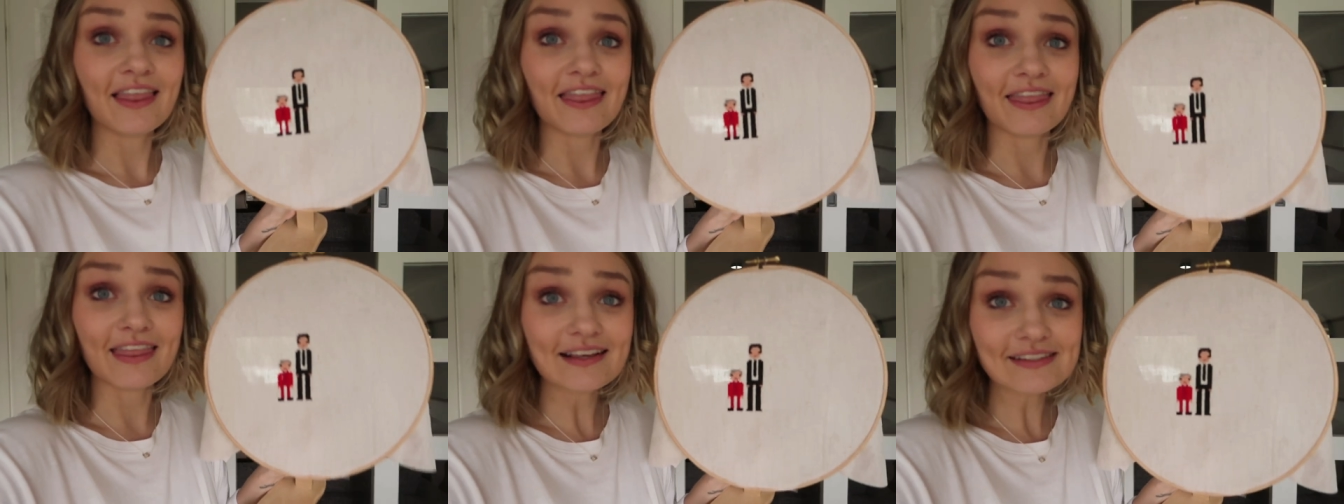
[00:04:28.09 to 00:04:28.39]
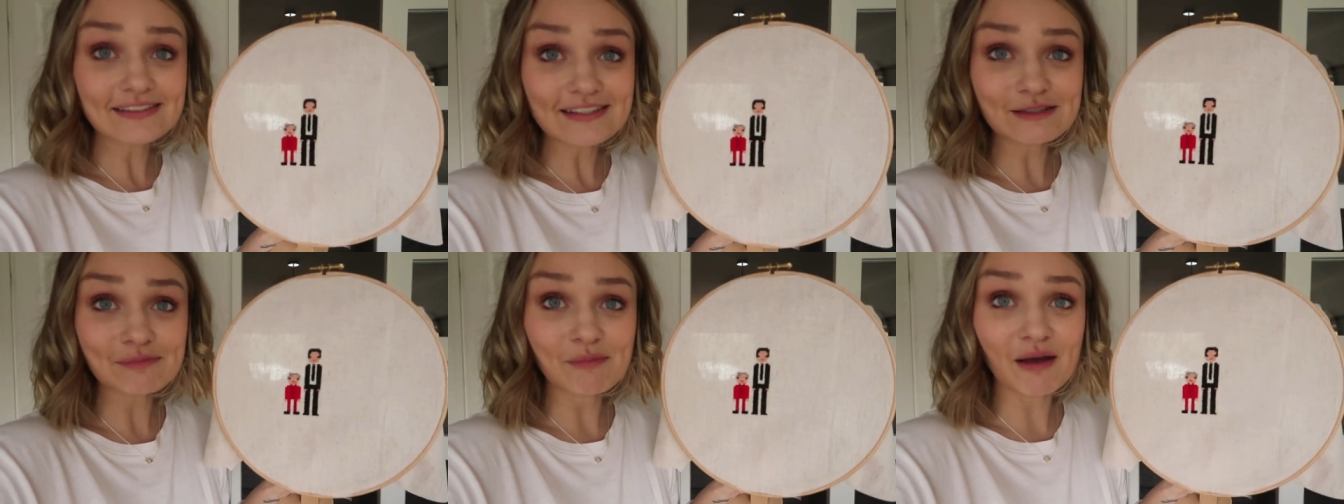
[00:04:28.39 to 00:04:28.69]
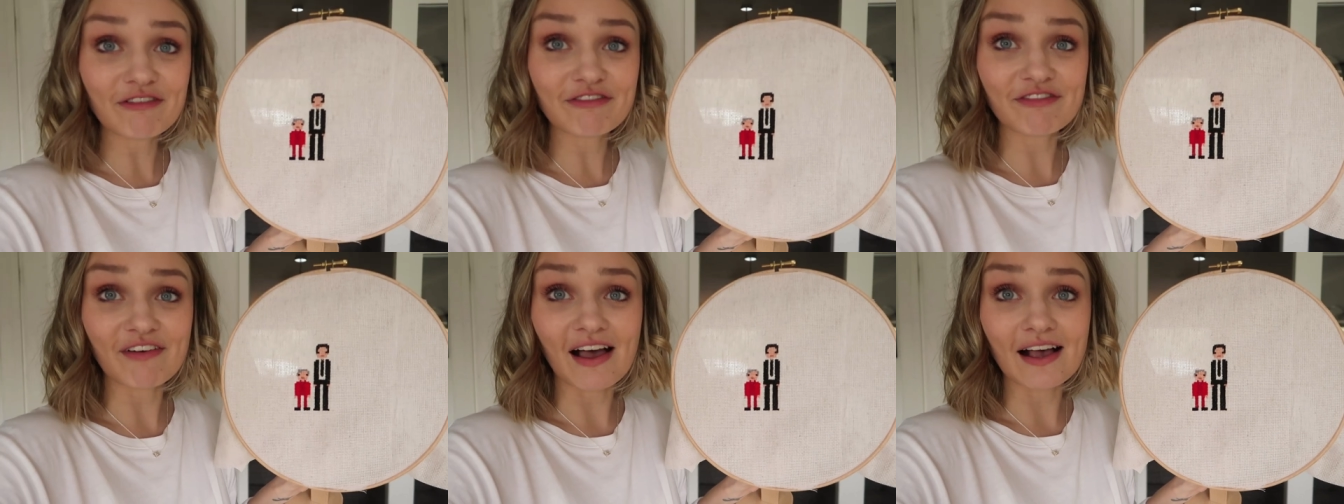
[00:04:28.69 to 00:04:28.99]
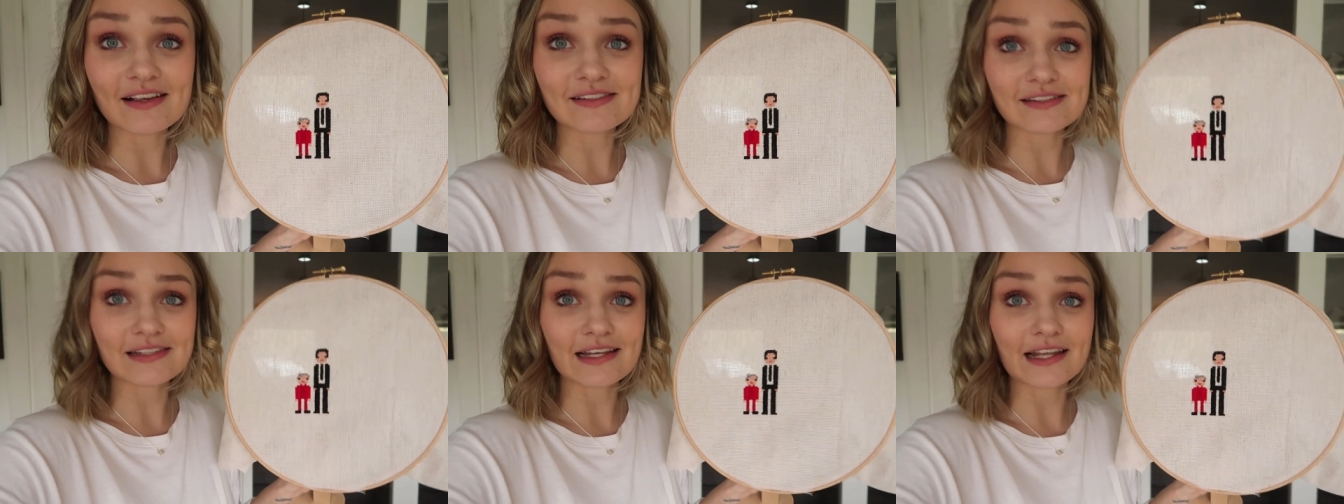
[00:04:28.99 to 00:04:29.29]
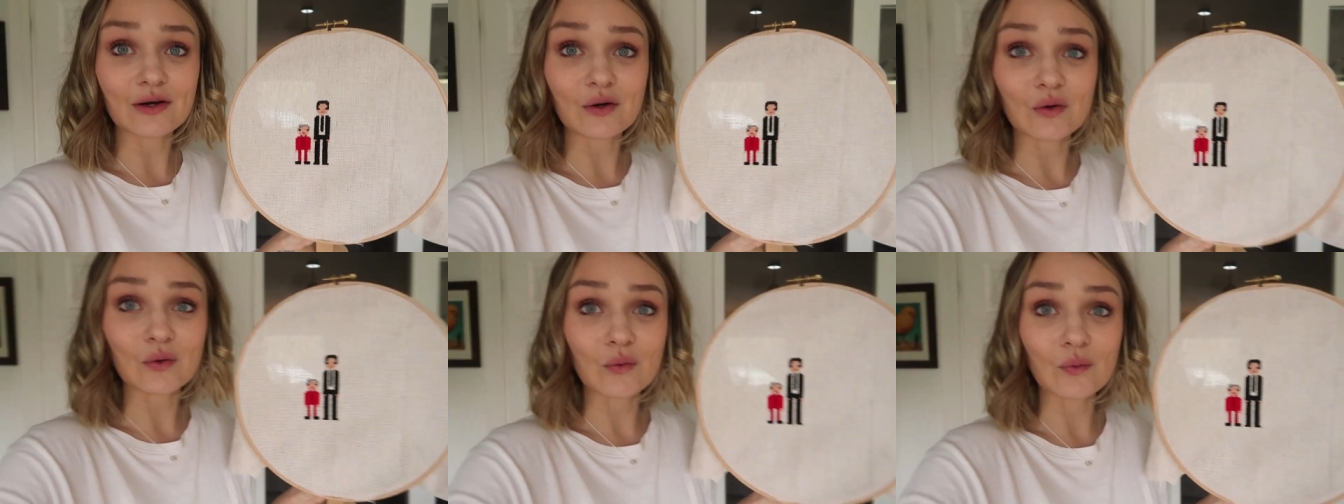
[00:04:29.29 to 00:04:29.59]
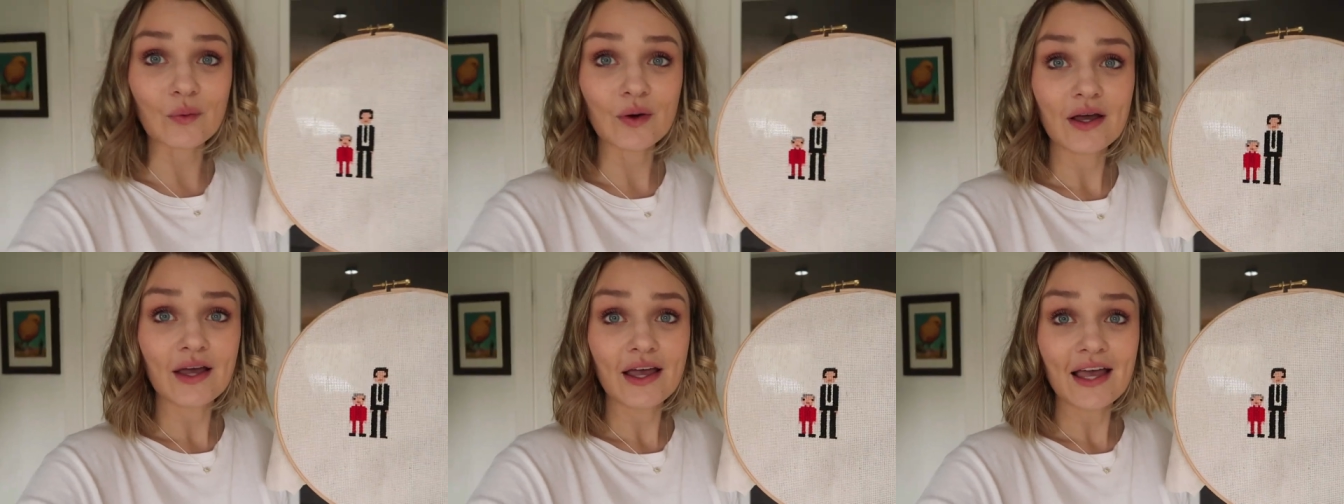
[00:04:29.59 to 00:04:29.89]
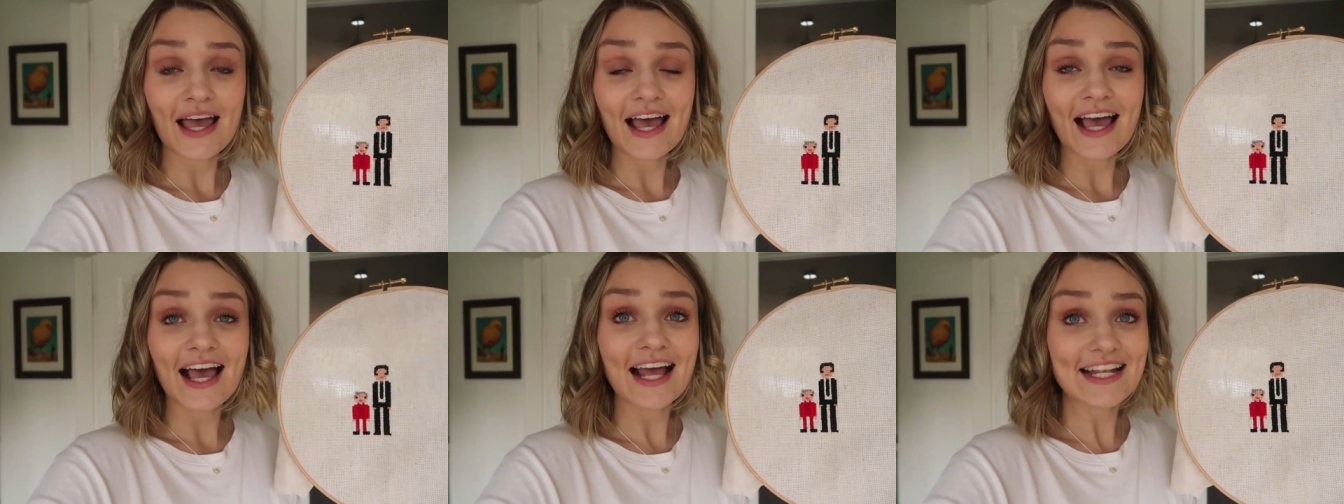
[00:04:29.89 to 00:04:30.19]
This is my first little
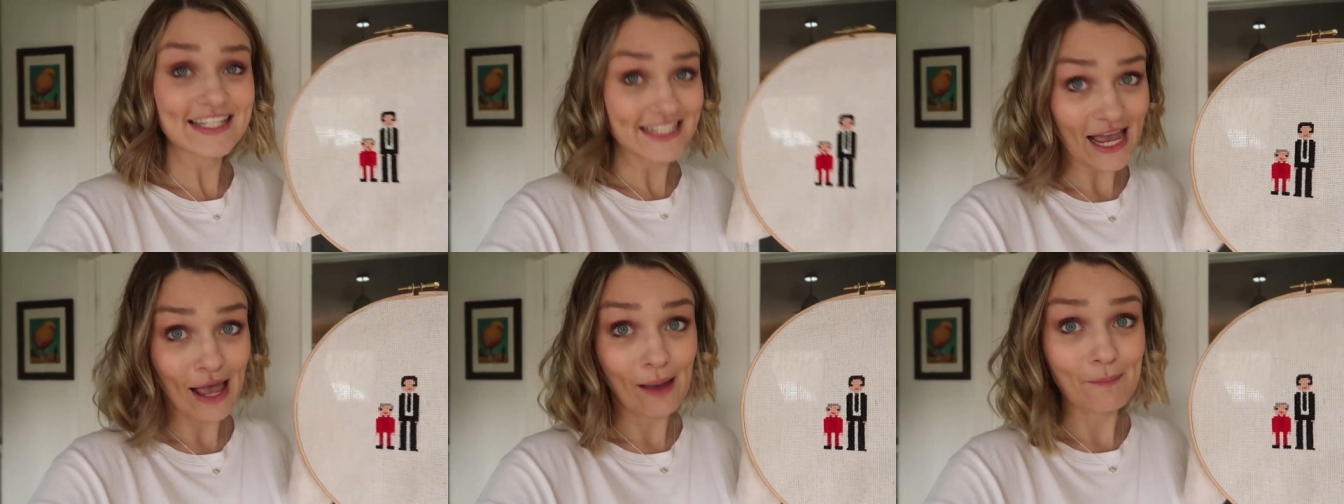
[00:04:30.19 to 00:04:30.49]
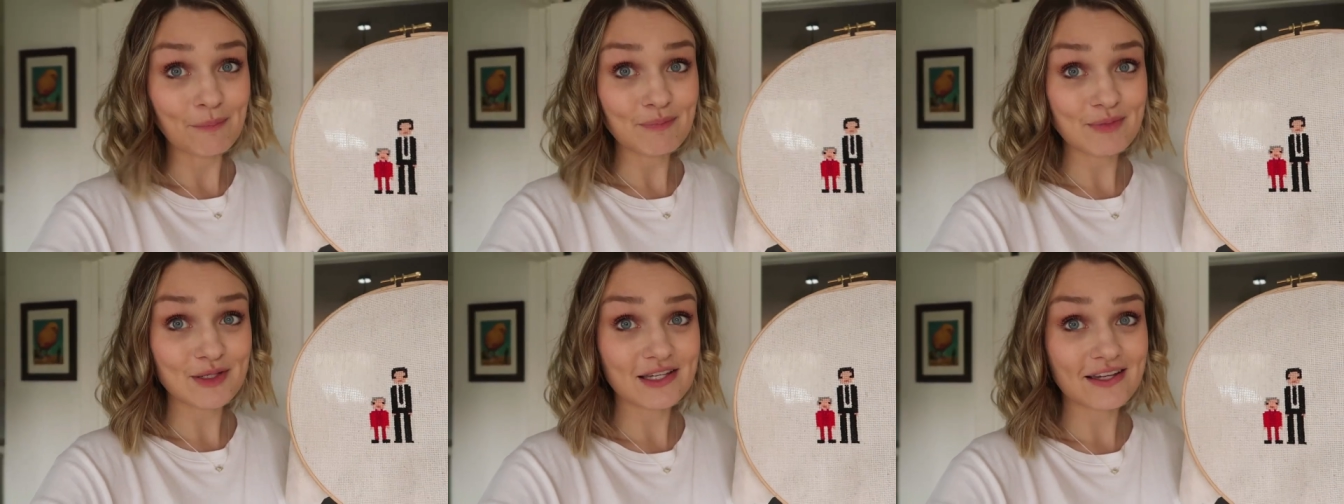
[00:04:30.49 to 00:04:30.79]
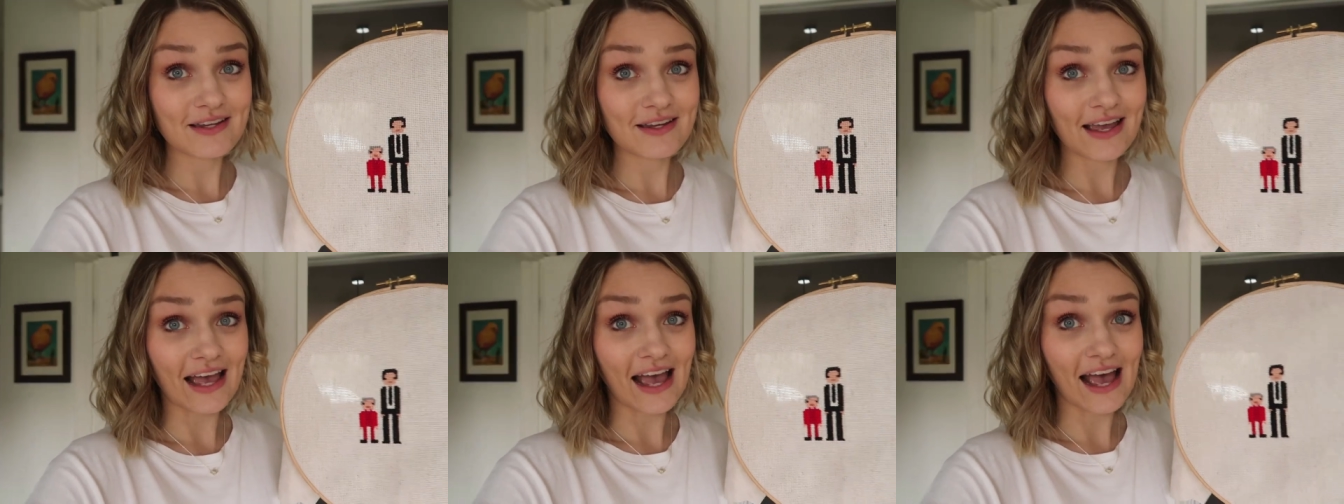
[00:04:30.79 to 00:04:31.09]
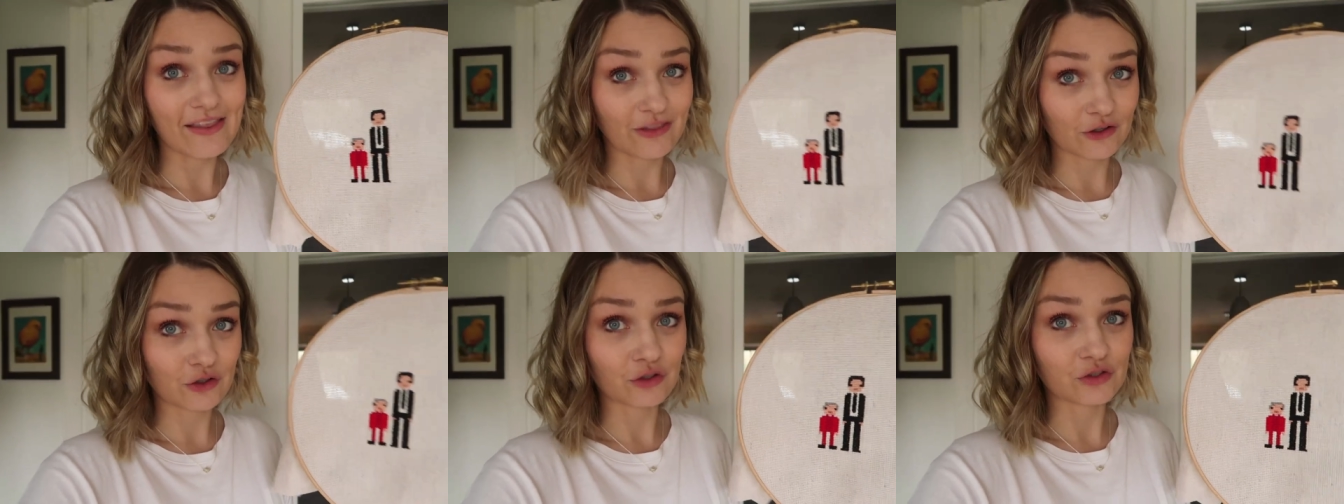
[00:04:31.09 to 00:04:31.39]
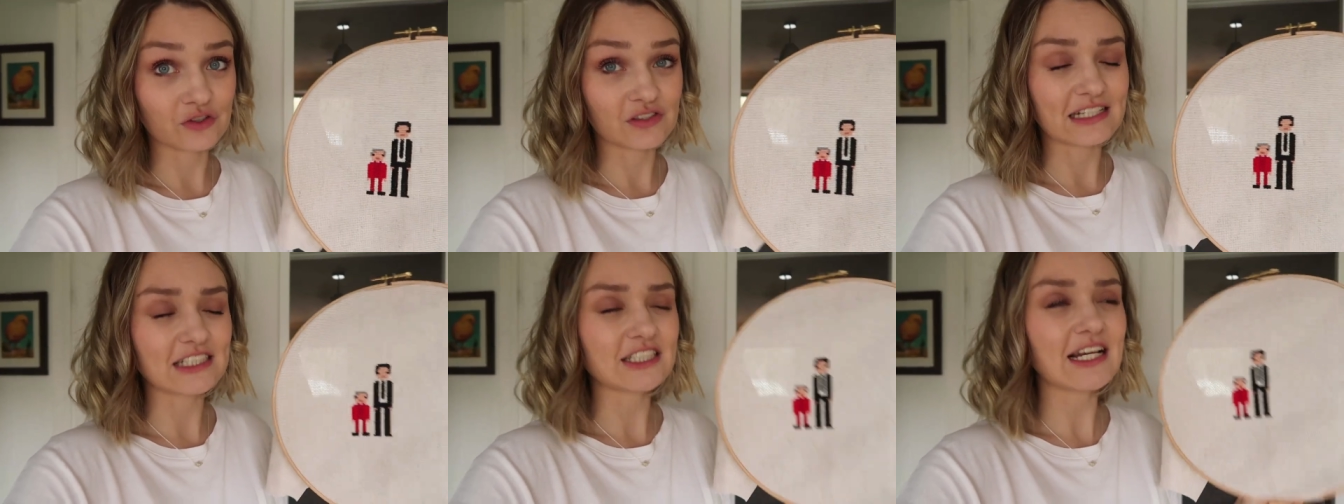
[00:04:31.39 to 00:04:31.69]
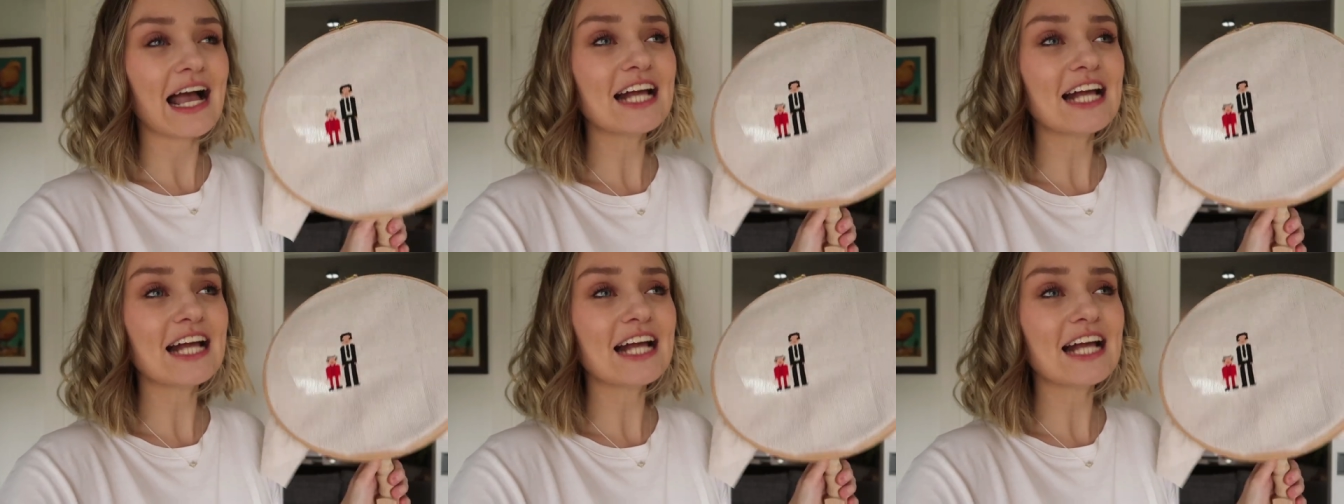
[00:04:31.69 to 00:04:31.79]
attempt at the cross stitch.